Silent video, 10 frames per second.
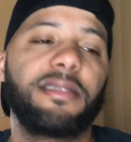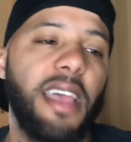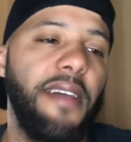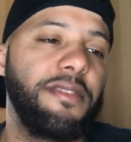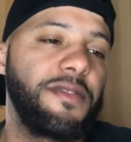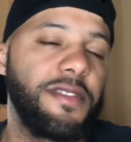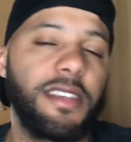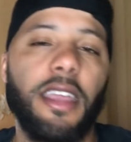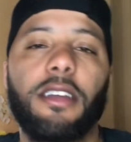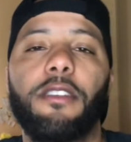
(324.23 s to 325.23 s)
savage for
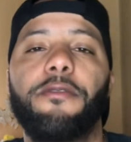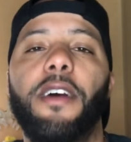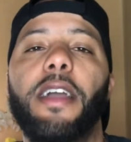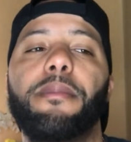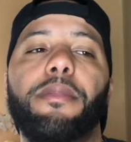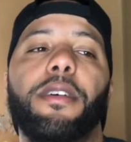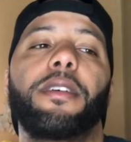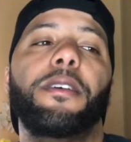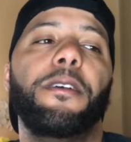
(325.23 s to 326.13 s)
taking a fight, but